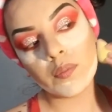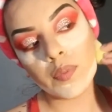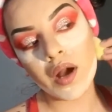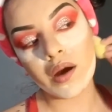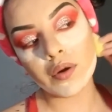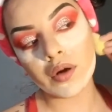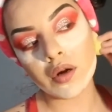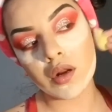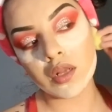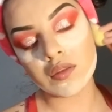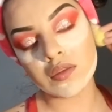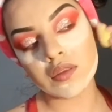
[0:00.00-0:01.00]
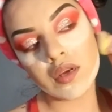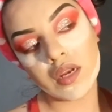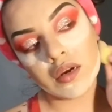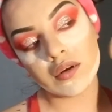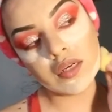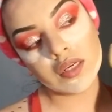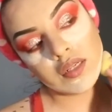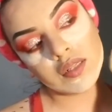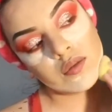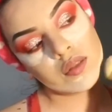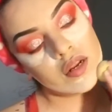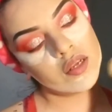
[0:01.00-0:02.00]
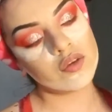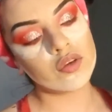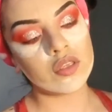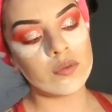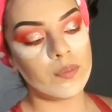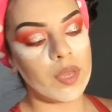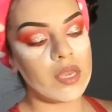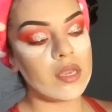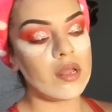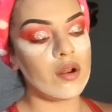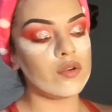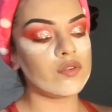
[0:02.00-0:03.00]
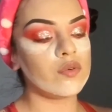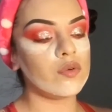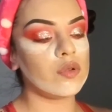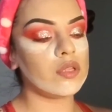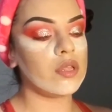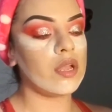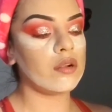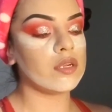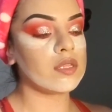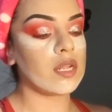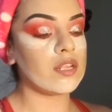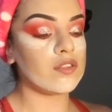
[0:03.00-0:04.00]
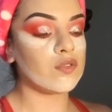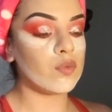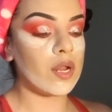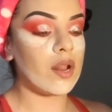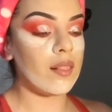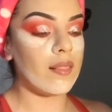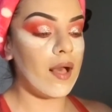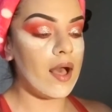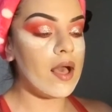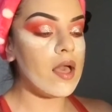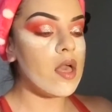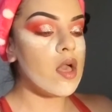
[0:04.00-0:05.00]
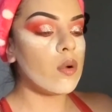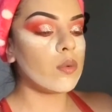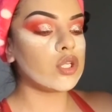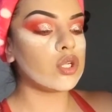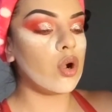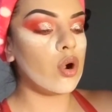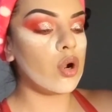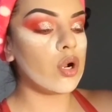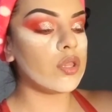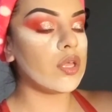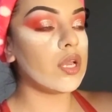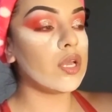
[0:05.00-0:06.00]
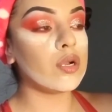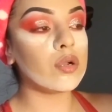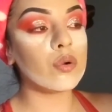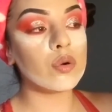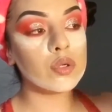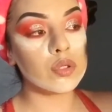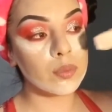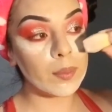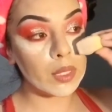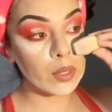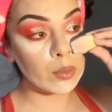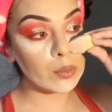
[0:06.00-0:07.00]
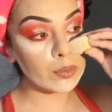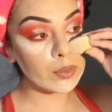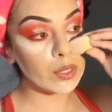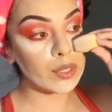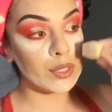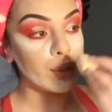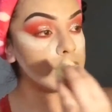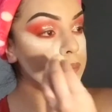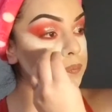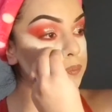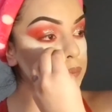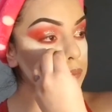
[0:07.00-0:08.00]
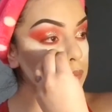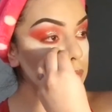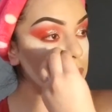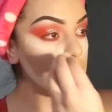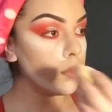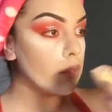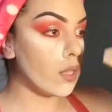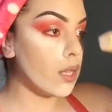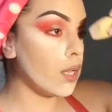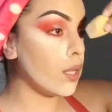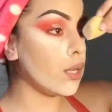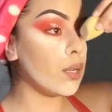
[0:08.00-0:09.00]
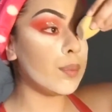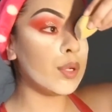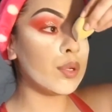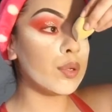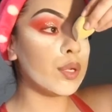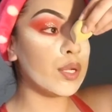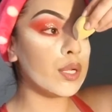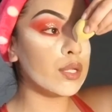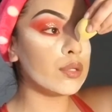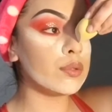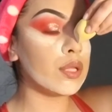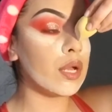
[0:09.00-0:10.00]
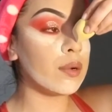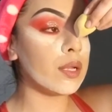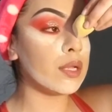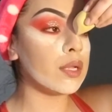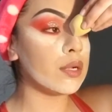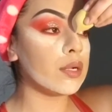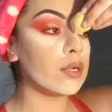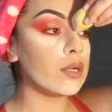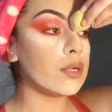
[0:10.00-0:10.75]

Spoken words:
powder onto the areas that I usually bake, and also in the areas that I sweat a lot, which are the inner corners of my nose right here. And I'm gonna go ahead and do that right here